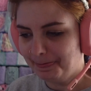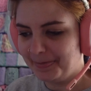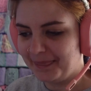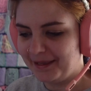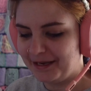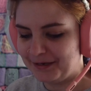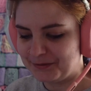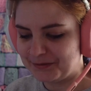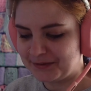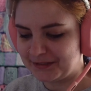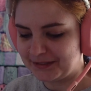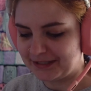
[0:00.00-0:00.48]

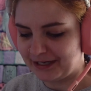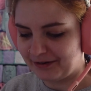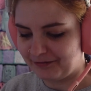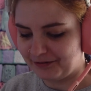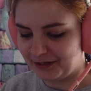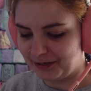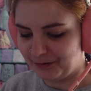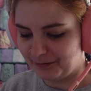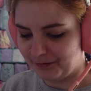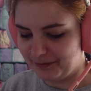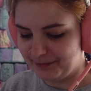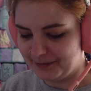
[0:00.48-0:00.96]
it was
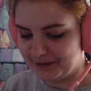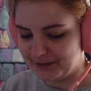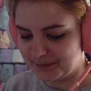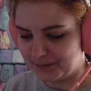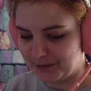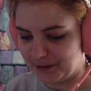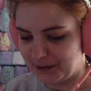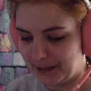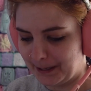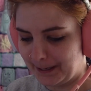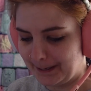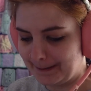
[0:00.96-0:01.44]
definitely a romance
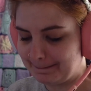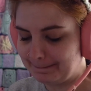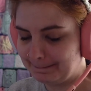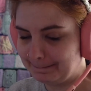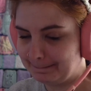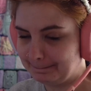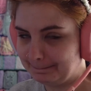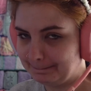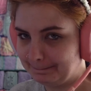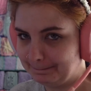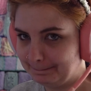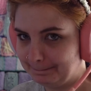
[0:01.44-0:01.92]
book.
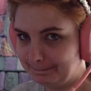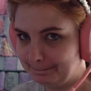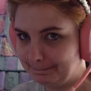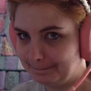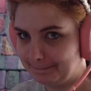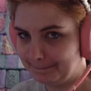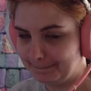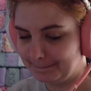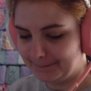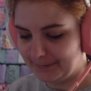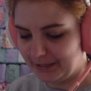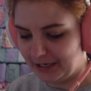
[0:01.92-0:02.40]

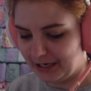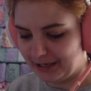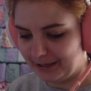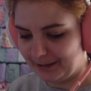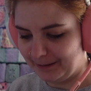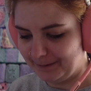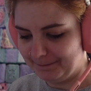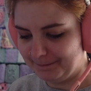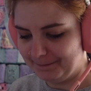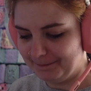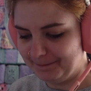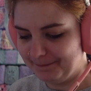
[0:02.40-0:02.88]

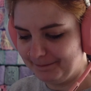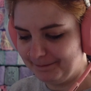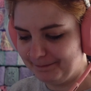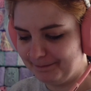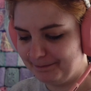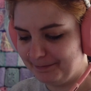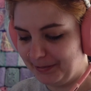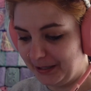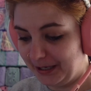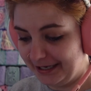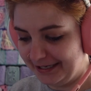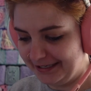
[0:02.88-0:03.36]

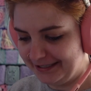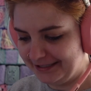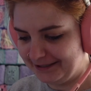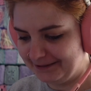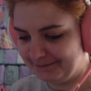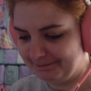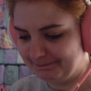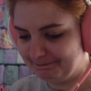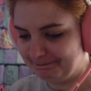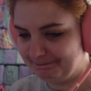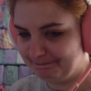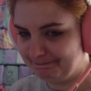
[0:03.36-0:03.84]
But
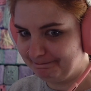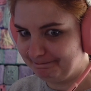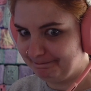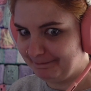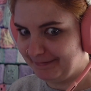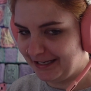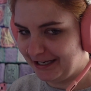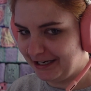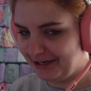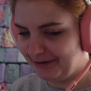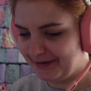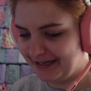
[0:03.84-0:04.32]

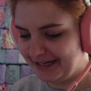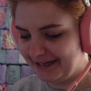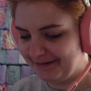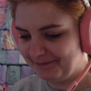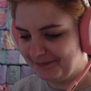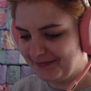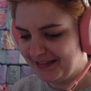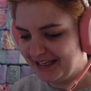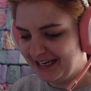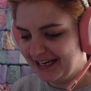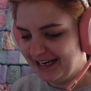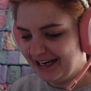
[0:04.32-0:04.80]
anyway,
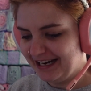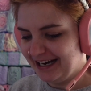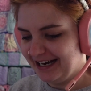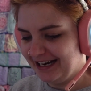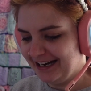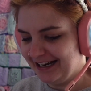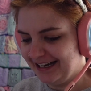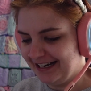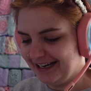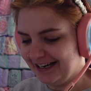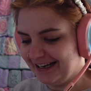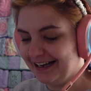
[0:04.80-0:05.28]

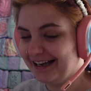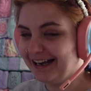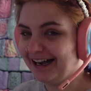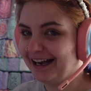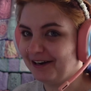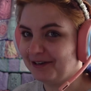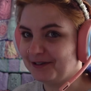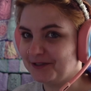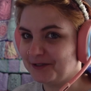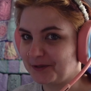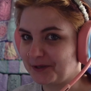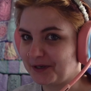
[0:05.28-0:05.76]

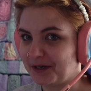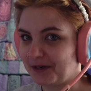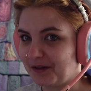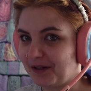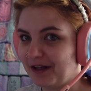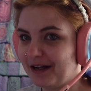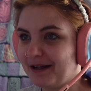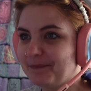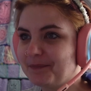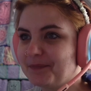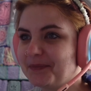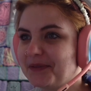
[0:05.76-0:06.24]
I enjoyed it a
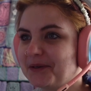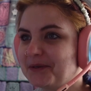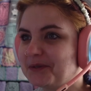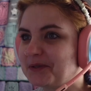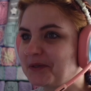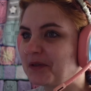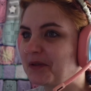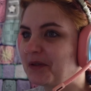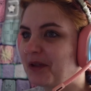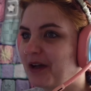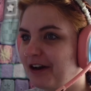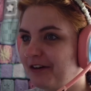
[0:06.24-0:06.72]
lot. It was
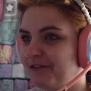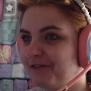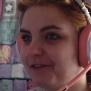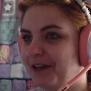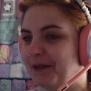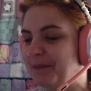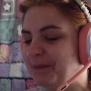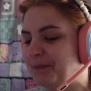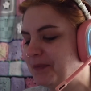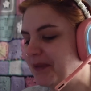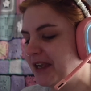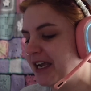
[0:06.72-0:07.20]
a lot of
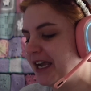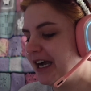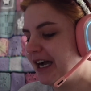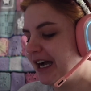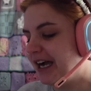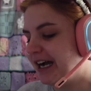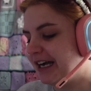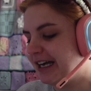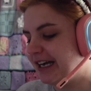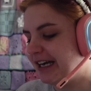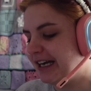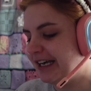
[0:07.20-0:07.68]
fun.
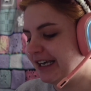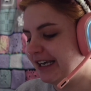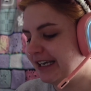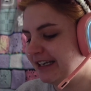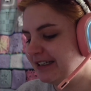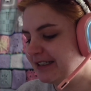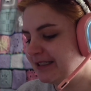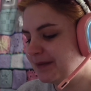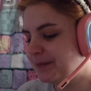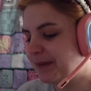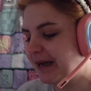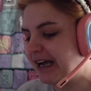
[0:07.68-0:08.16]
It
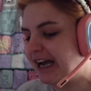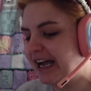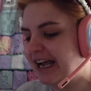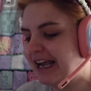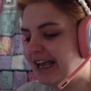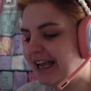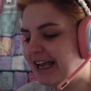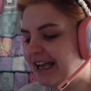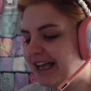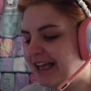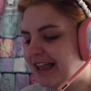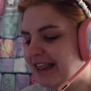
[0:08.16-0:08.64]
is
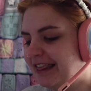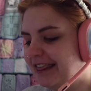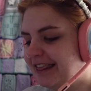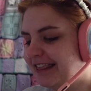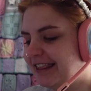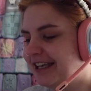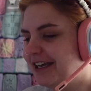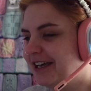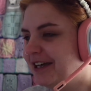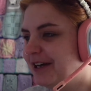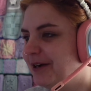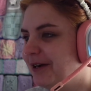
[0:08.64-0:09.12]
by
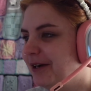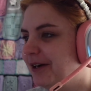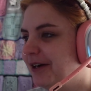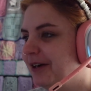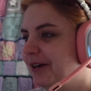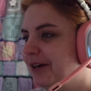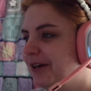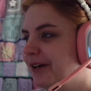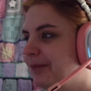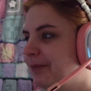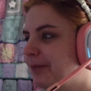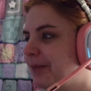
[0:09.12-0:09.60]

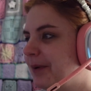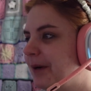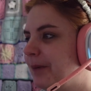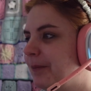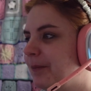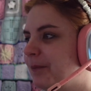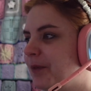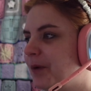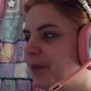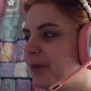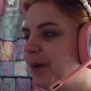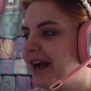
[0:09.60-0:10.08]
the
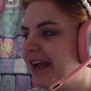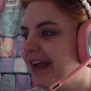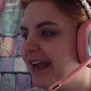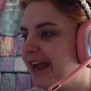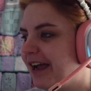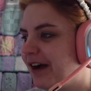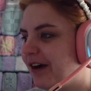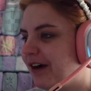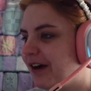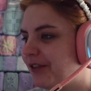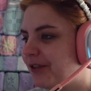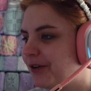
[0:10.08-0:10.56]

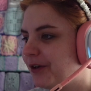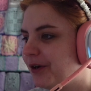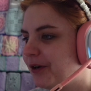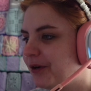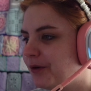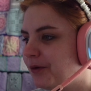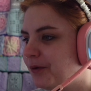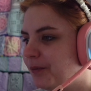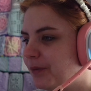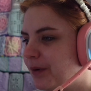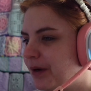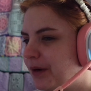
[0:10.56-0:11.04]
YA author
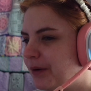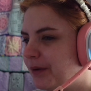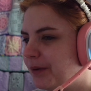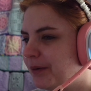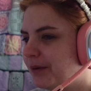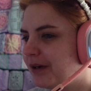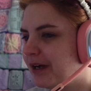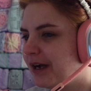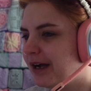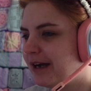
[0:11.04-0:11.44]
who wrote